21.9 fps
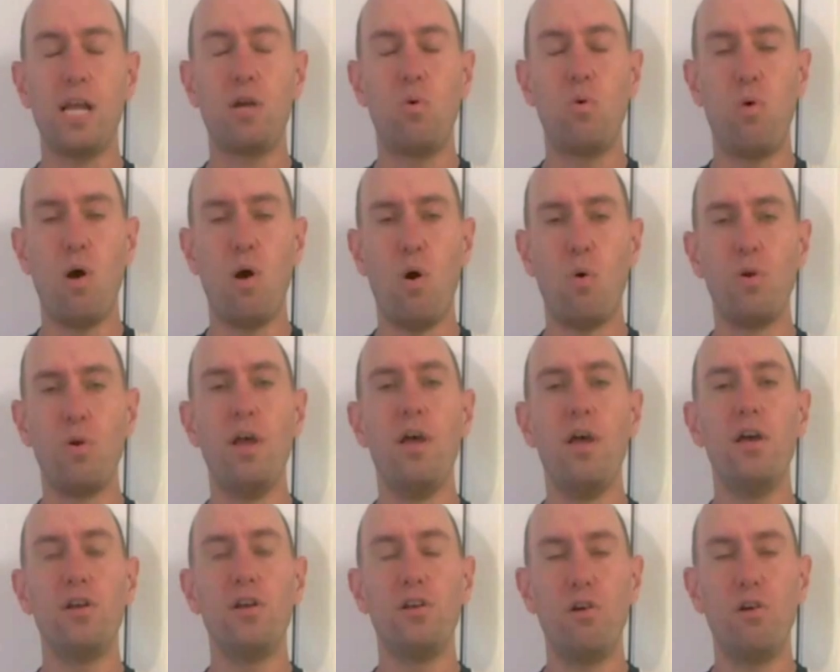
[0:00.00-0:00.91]
quote,
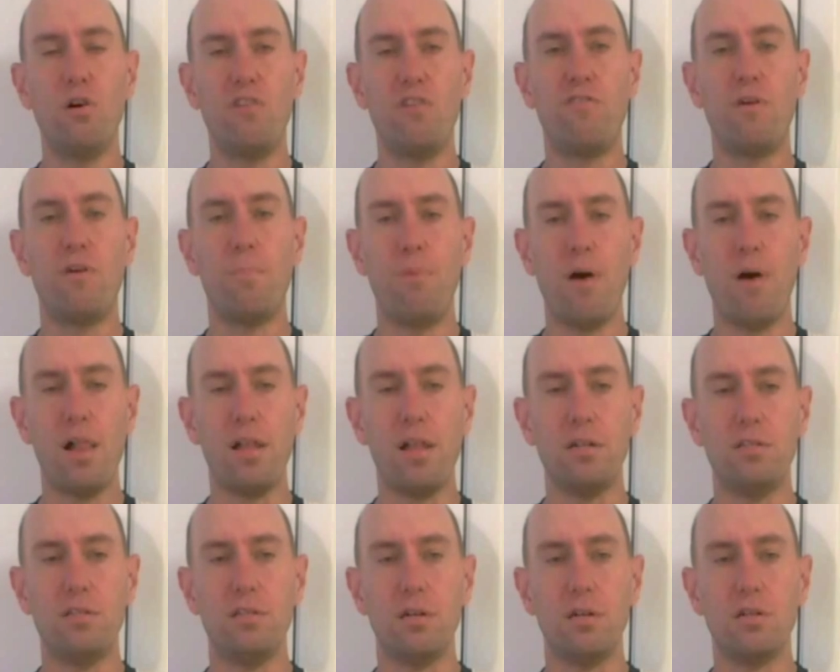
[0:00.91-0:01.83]
good for
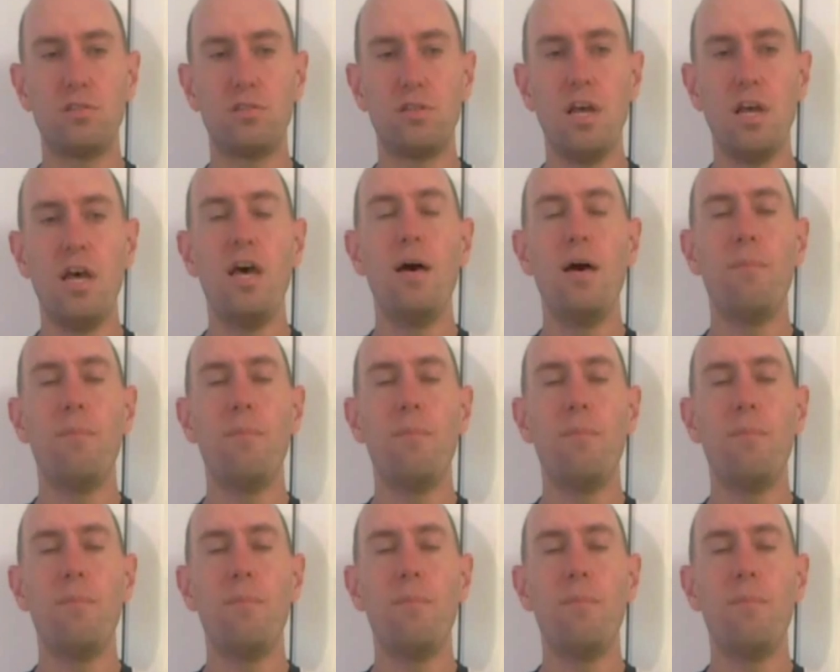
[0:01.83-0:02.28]
politics.